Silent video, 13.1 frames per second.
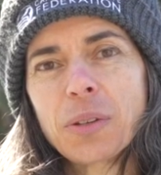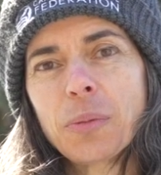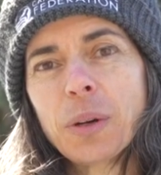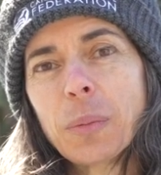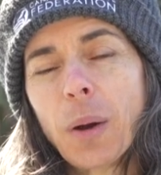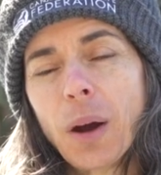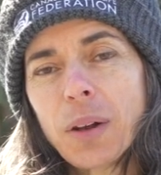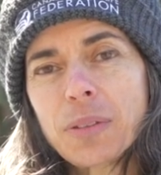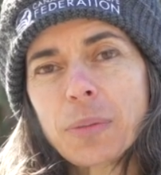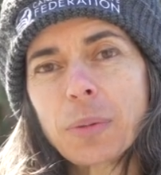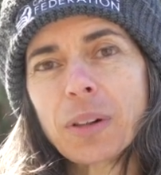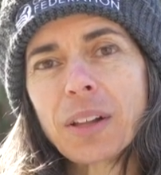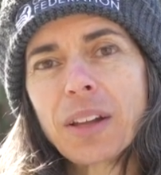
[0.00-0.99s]
So where
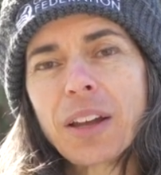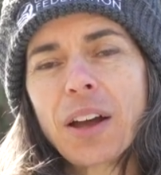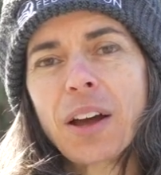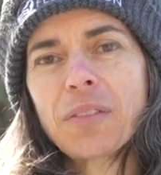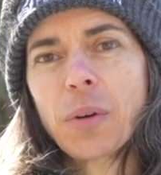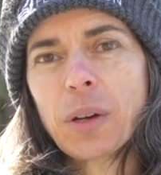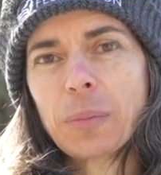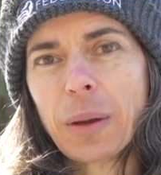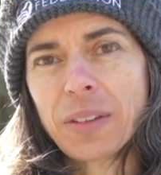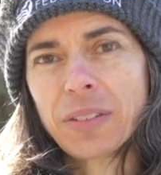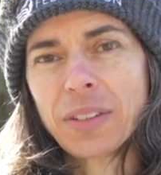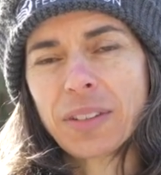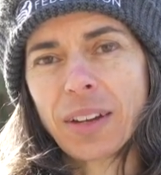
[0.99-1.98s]
possible, avoid
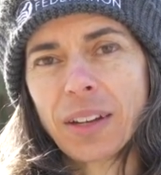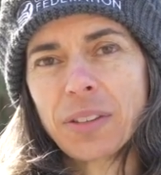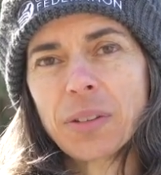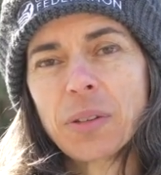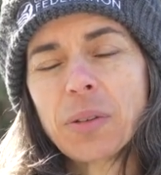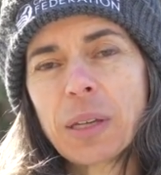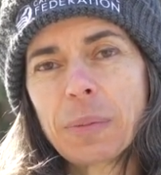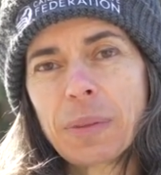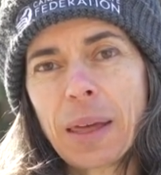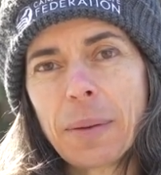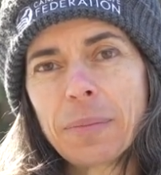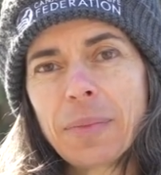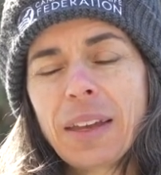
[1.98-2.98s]
pesticides so you keep
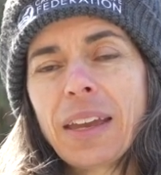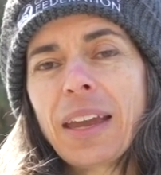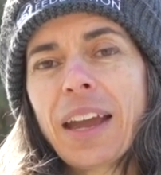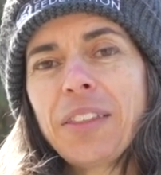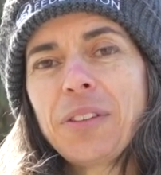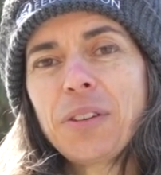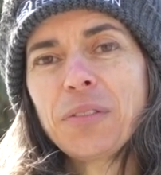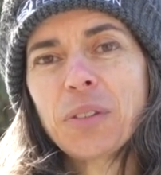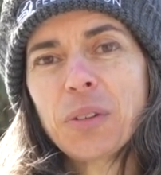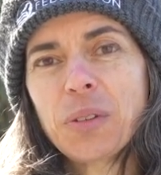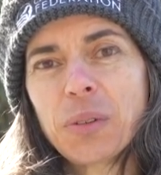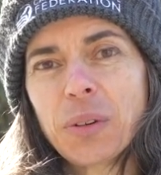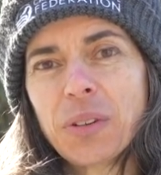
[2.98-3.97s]
them and their
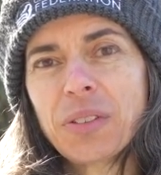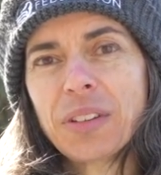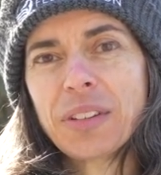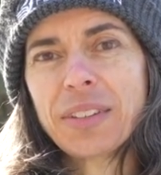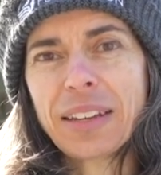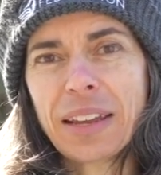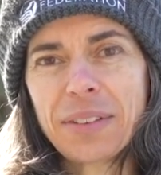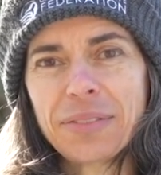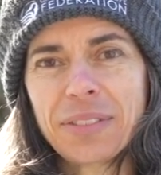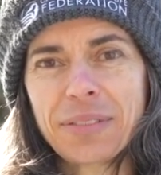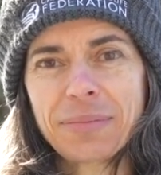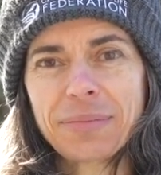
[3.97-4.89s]
food sources safe.